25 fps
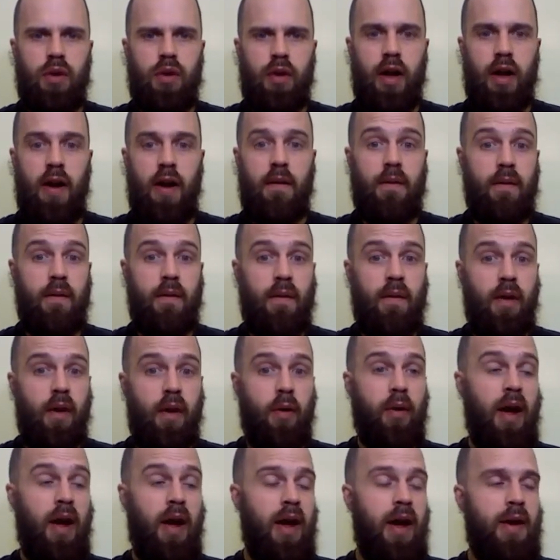Yeah,
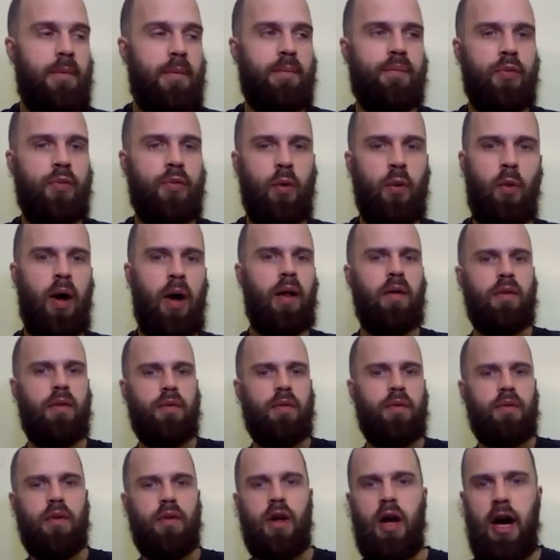okay. Well,
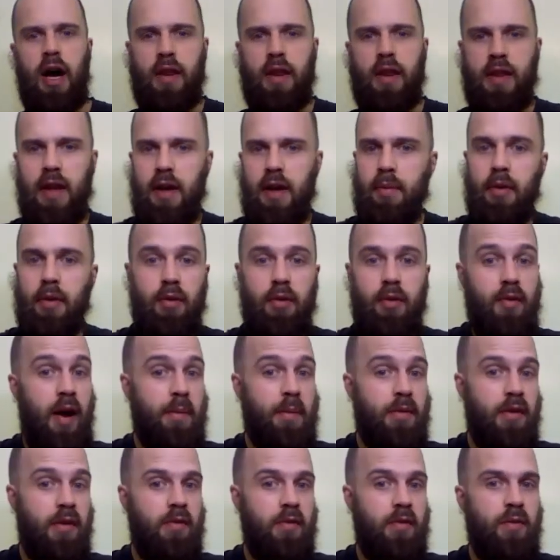I think I'm going to
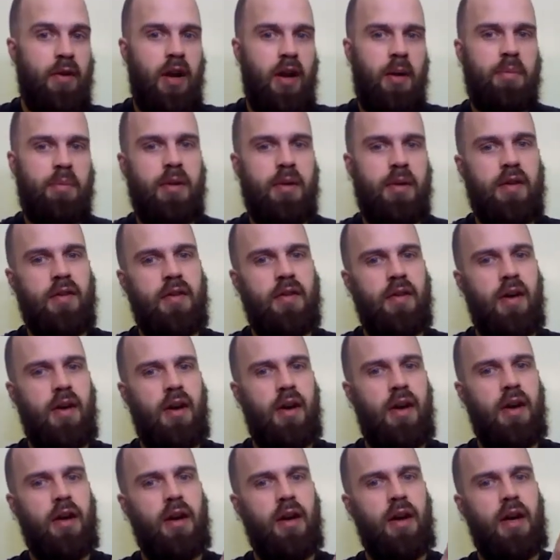wrap this one up. It's
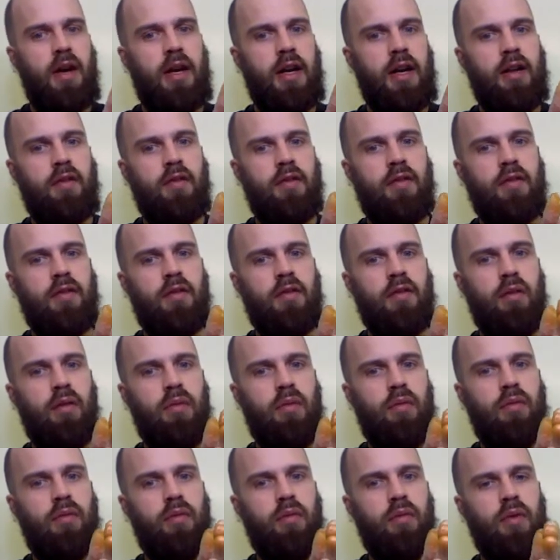kind of
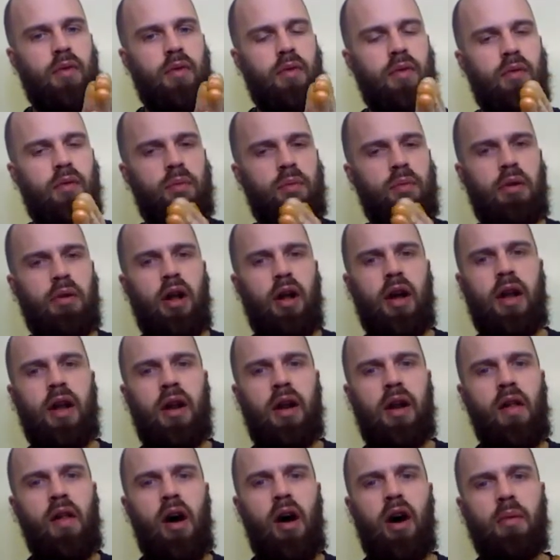plugging
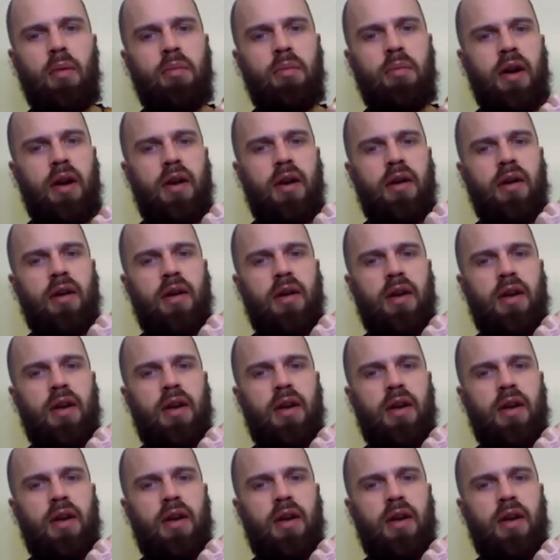along, but